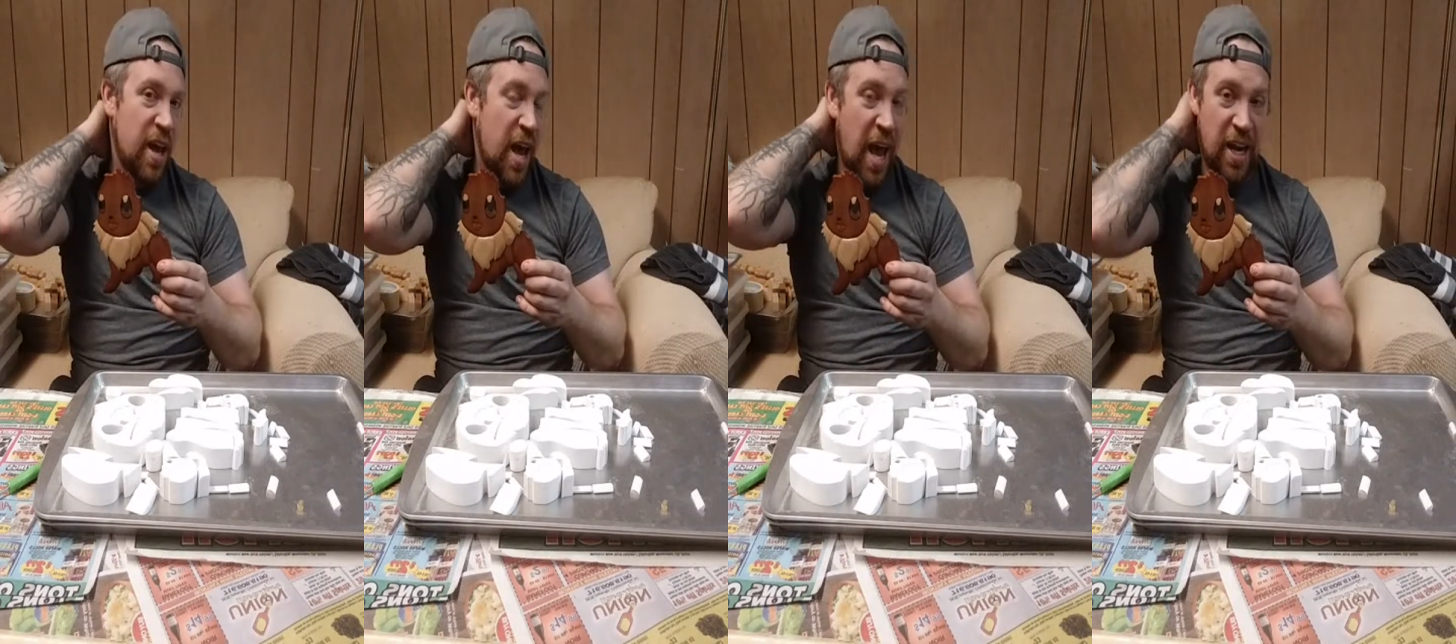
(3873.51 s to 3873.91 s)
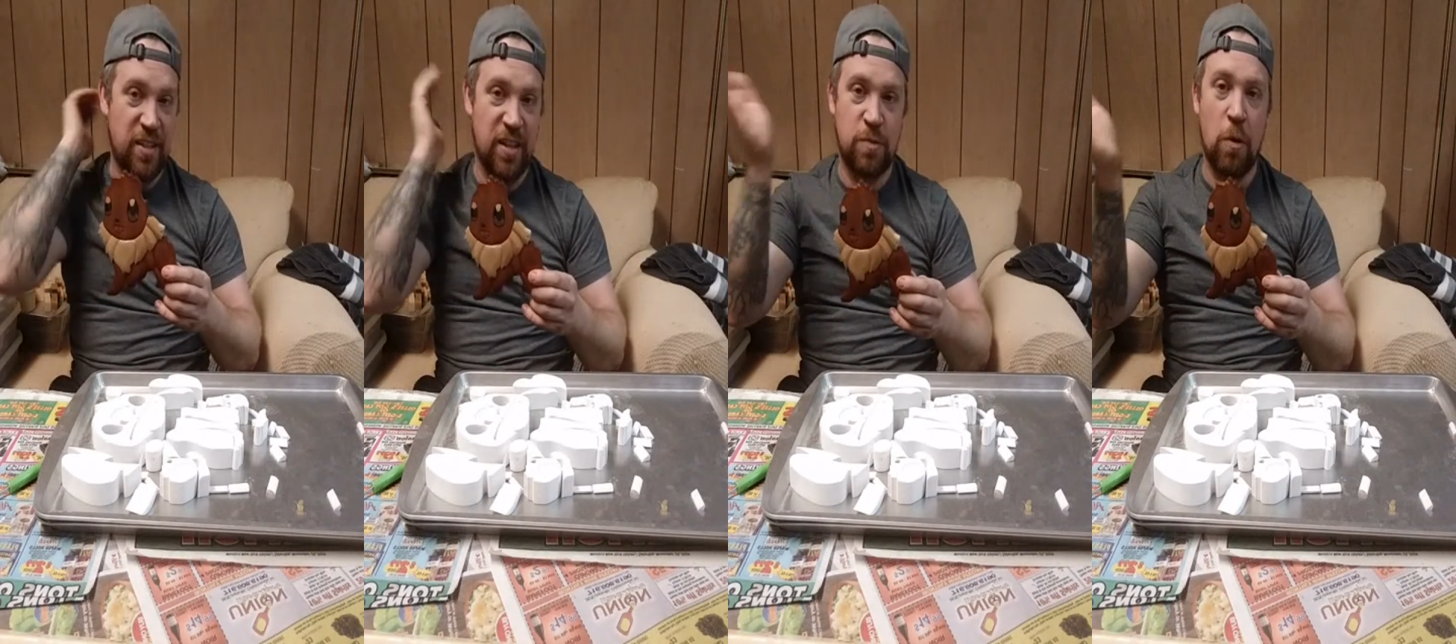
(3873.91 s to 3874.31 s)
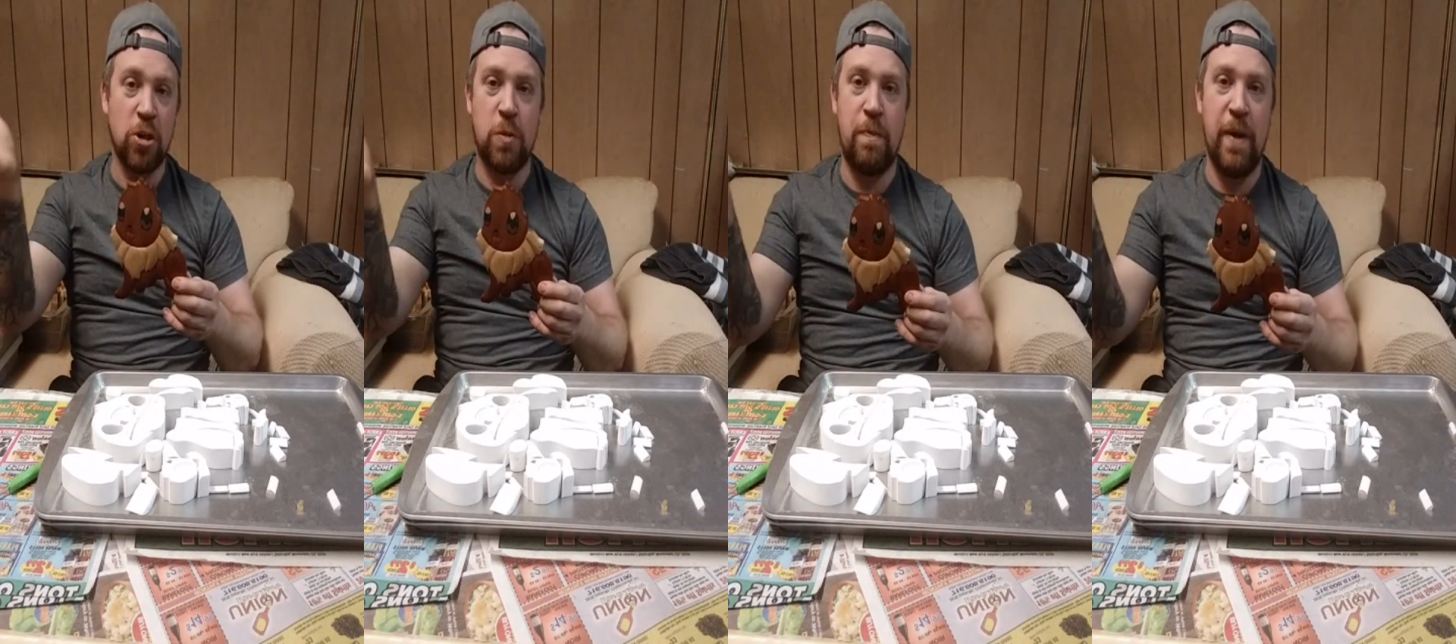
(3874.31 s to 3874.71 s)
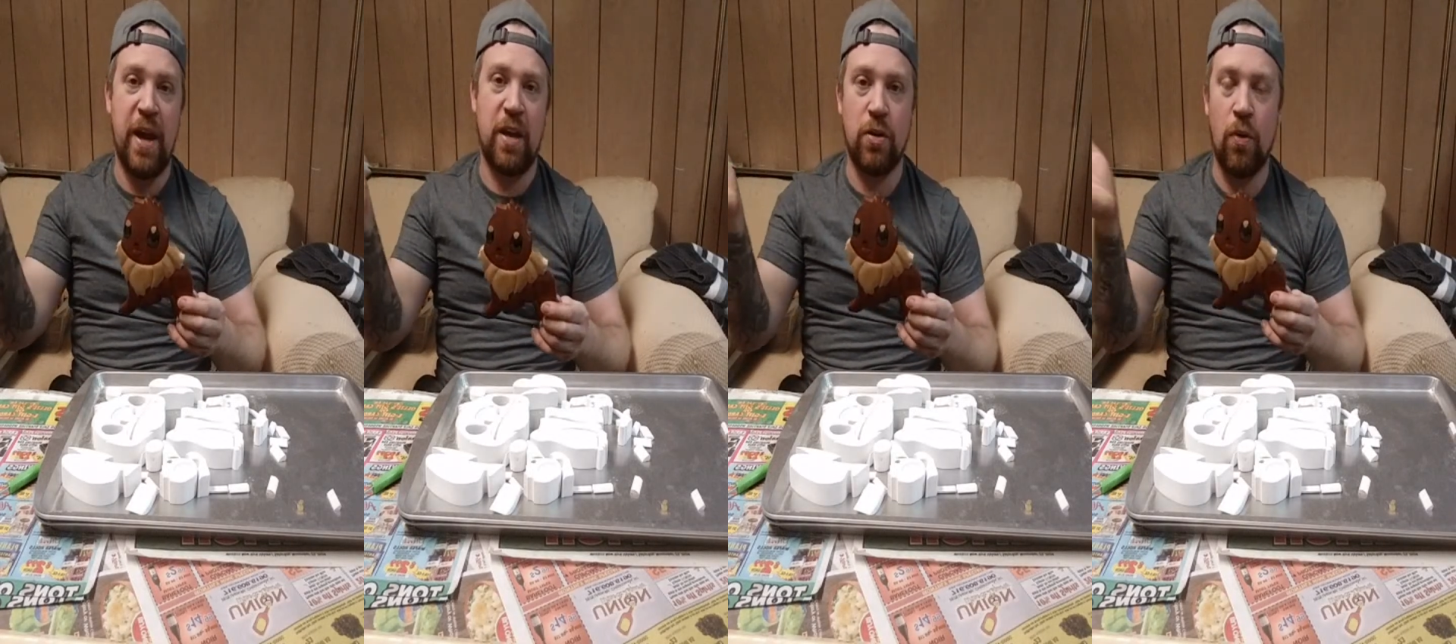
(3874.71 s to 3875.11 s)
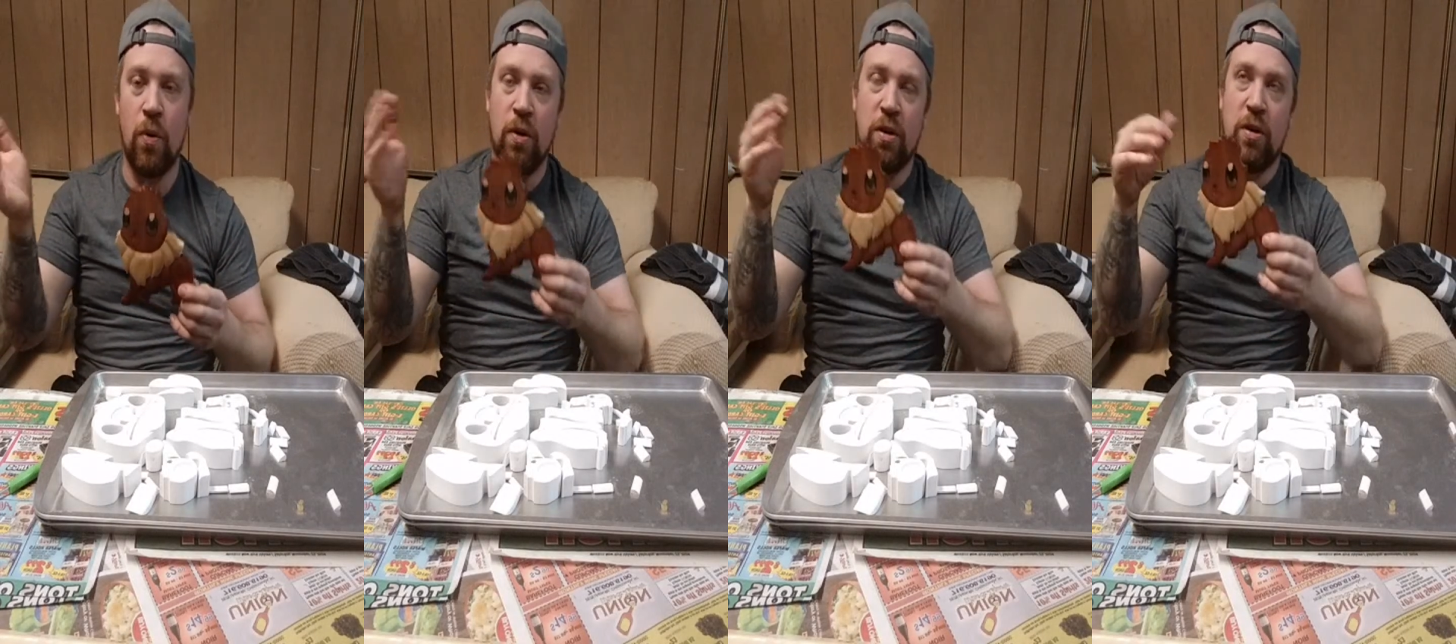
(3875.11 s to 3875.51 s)
And it's supposed to be pink,
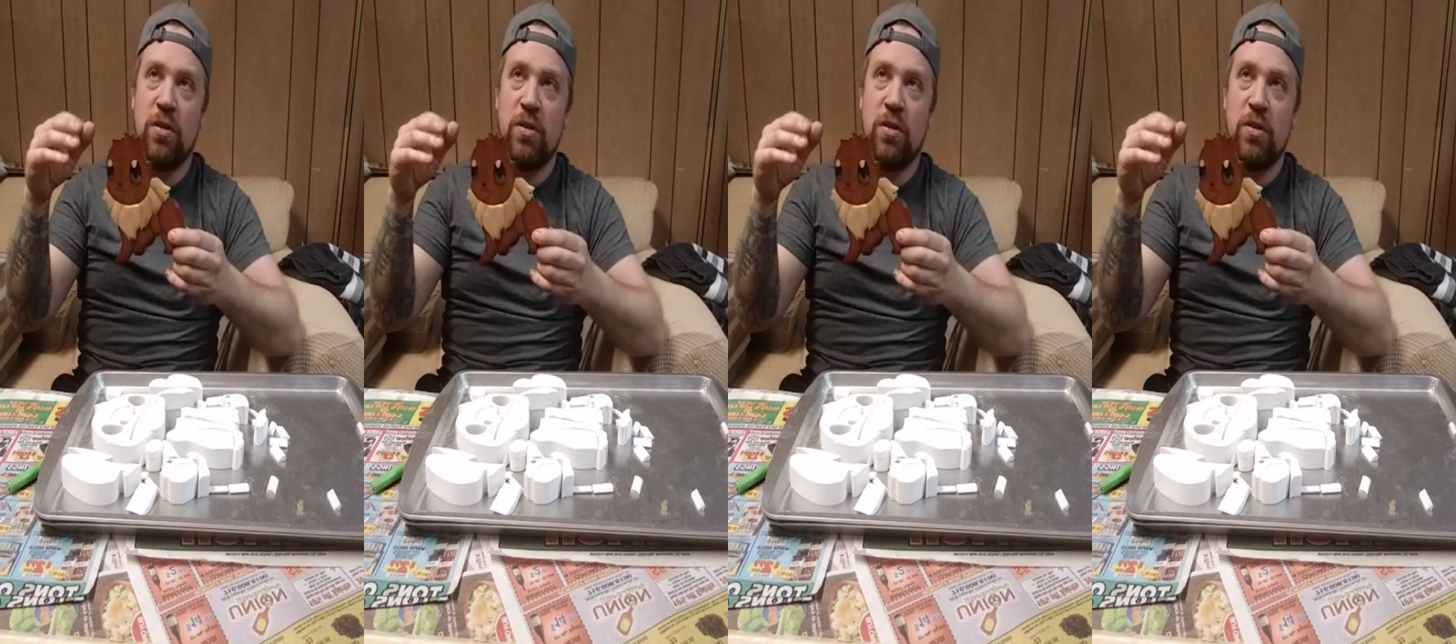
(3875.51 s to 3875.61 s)
or